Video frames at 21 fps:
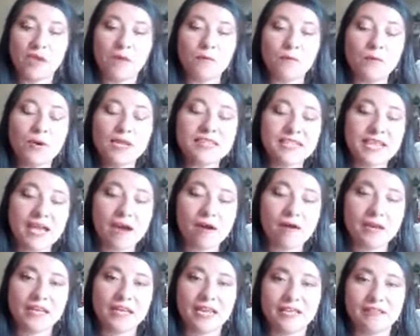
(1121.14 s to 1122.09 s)
well,
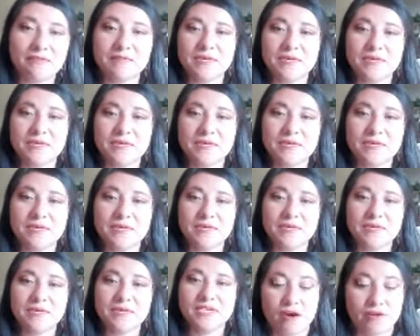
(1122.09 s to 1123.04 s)
now let me
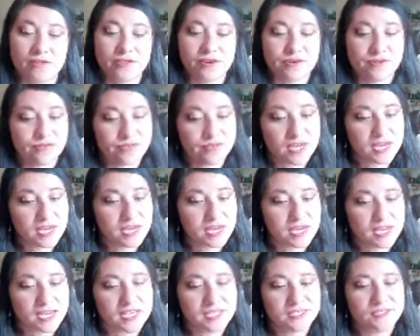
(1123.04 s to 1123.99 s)
share. Another thing
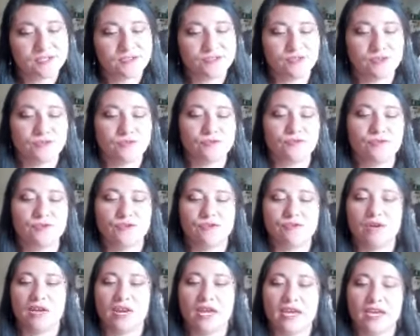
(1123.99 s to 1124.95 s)
is to, you
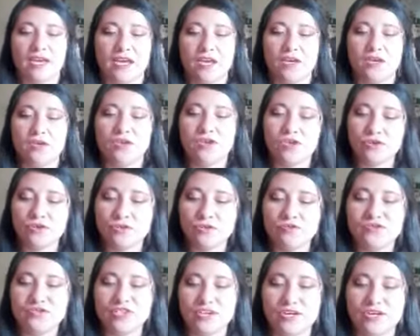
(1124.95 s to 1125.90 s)
know, like
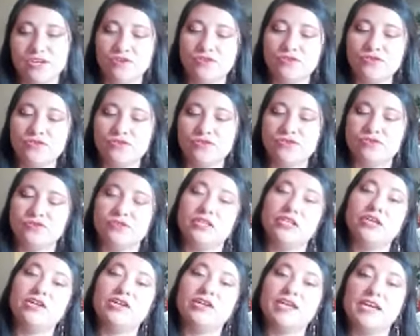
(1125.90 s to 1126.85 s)
use the news to
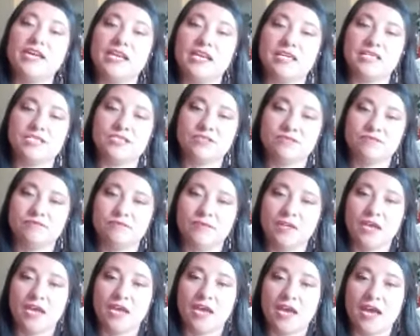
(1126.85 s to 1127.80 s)
learn English.
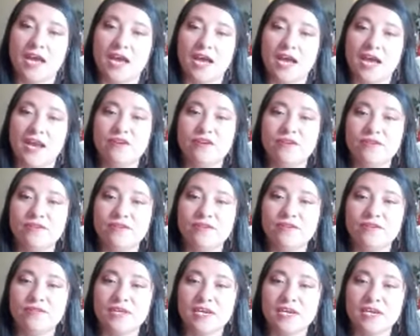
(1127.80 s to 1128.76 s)
Another
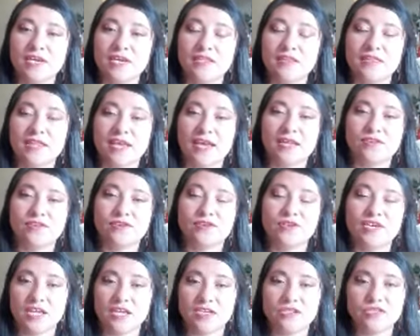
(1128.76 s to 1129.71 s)
thing that you
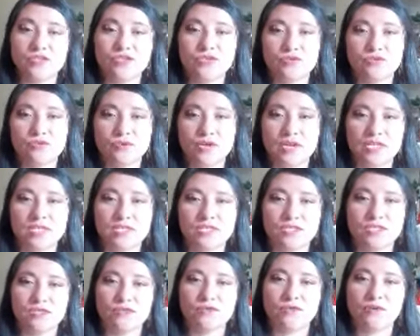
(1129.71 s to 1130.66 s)
can do
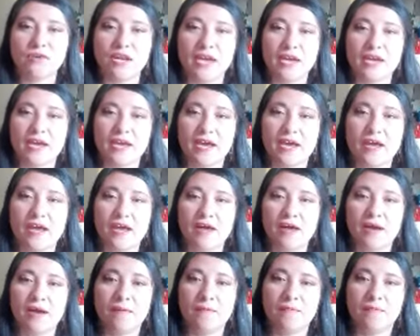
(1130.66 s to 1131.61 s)
is, you know, like
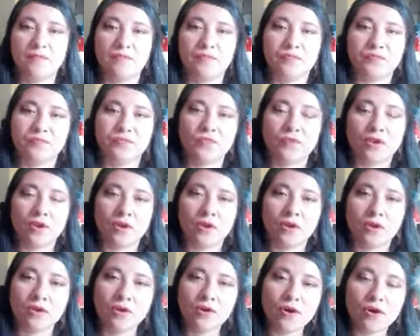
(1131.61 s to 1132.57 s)

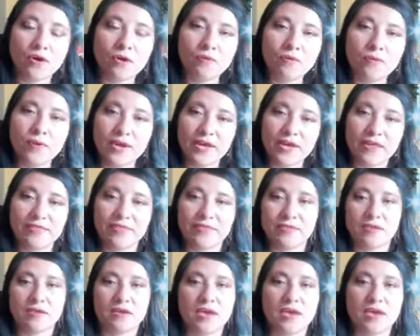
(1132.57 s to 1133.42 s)
go with